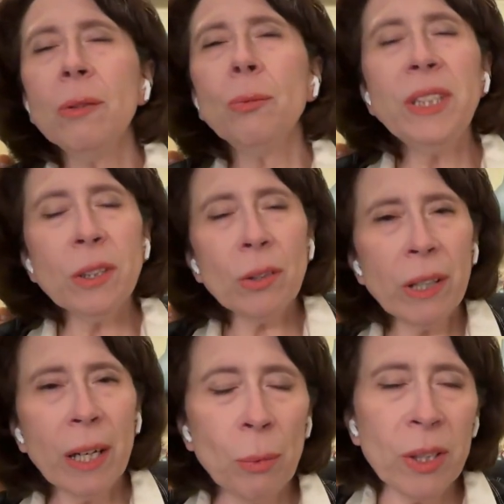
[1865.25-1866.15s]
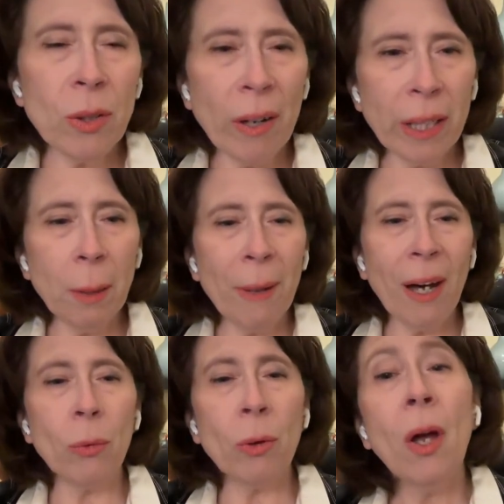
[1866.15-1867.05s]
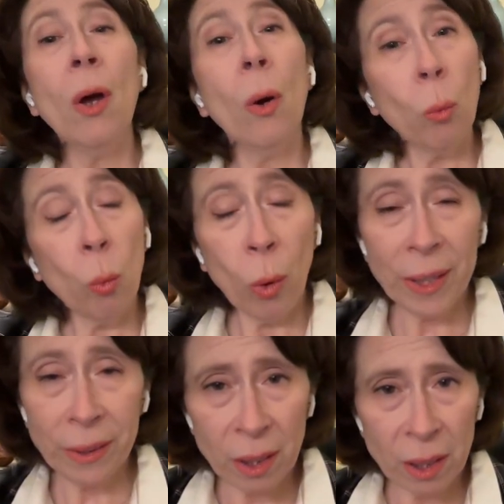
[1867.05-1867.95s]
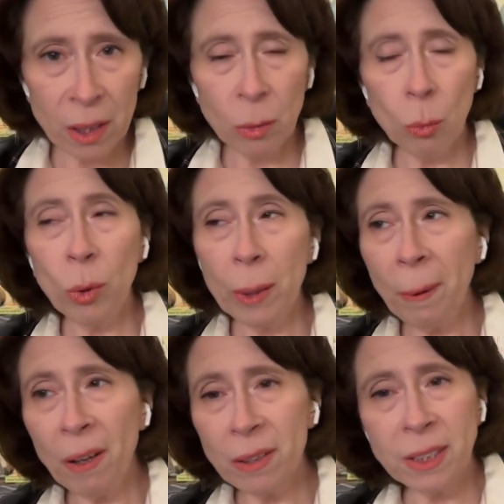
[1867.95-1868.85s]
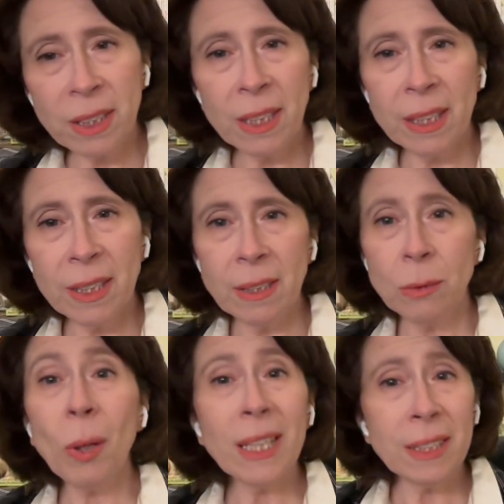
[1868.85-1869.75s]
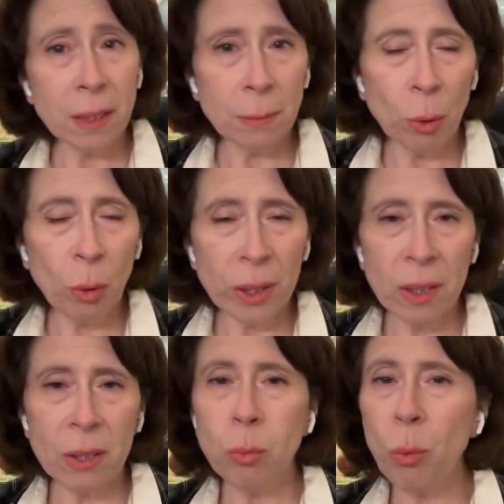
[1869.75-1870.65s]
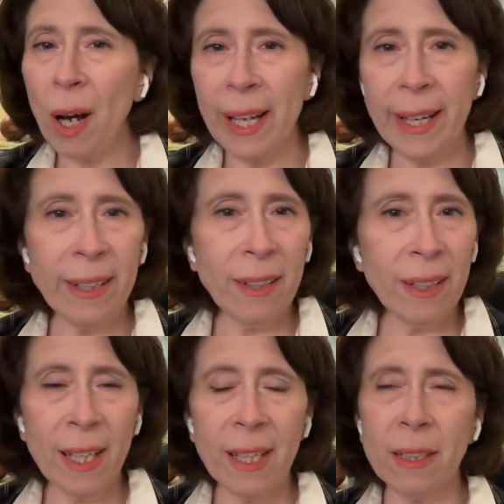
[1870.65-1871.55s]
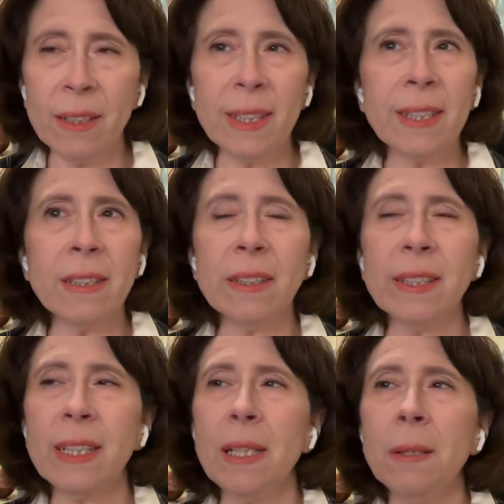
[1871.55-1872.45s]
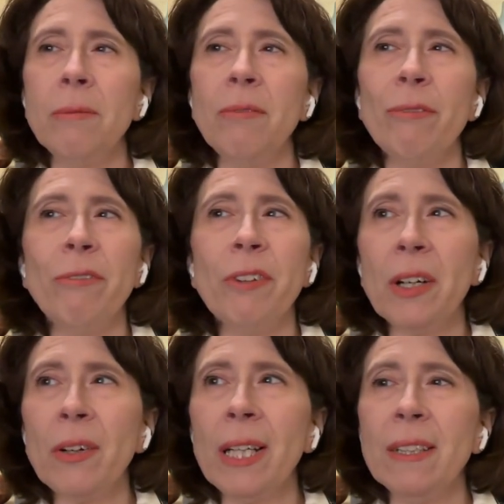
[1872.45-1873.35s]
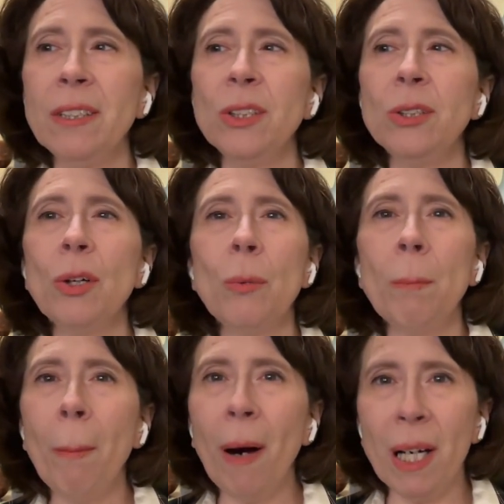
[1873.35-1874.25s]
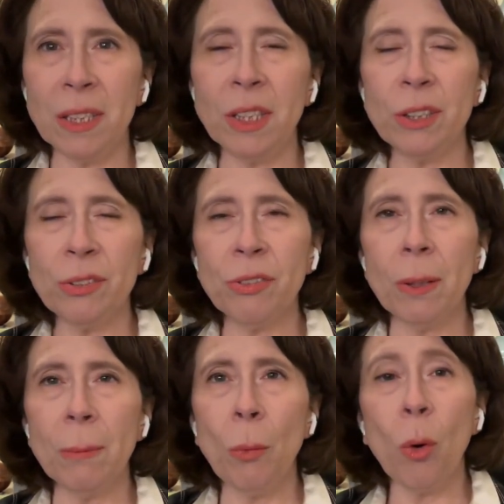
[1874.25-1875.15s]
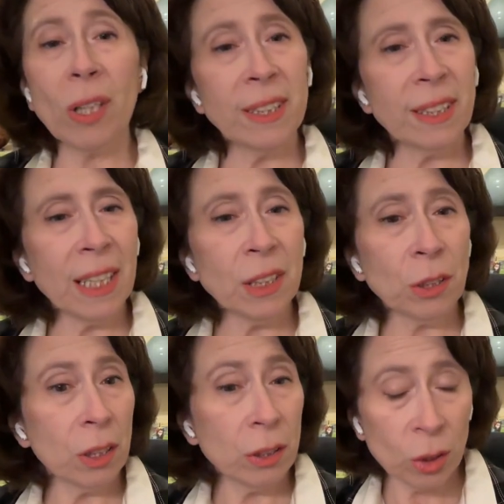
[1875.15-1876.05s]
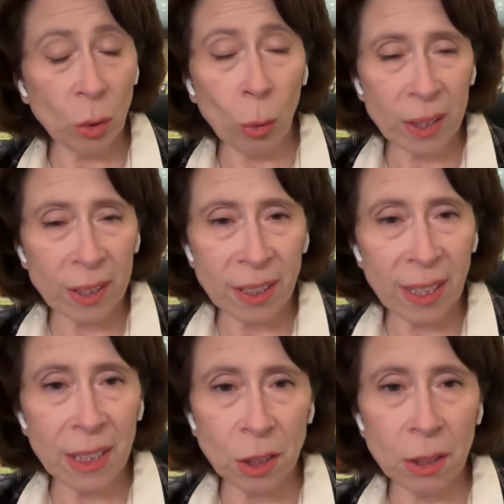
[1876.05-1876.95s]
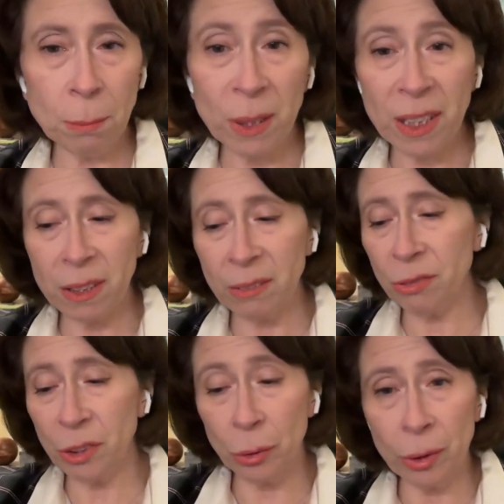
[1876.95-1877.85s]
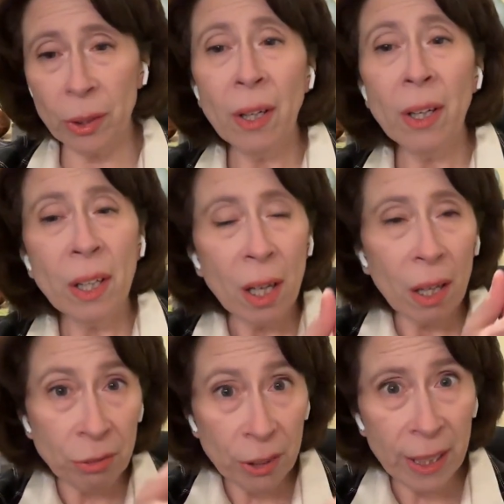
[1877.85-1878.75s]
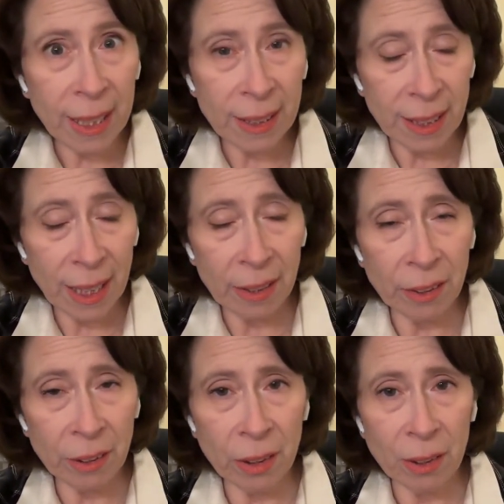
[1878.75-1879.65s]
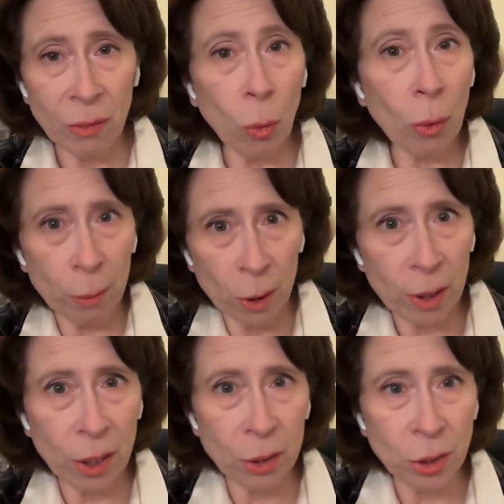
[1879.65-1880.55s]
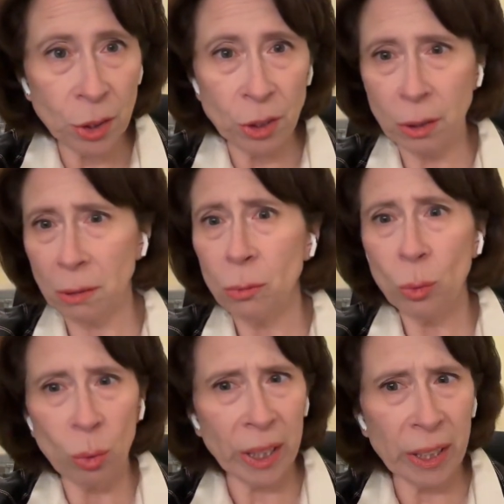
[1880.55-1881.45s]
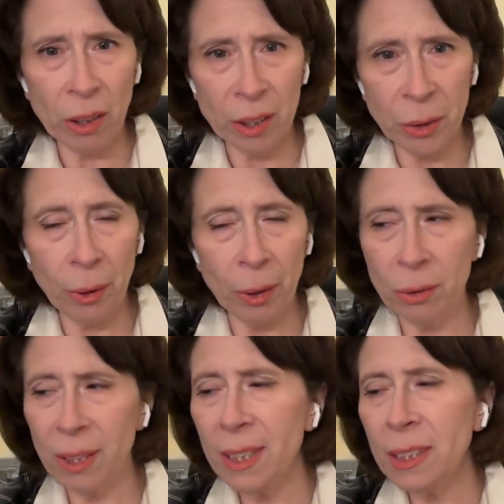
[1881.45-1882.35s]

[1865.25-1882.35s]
We start out with talking about what a policy is, why it's important, why it can vary so much from organization to organization. Because if you're a freelance editor or book coach working on your own,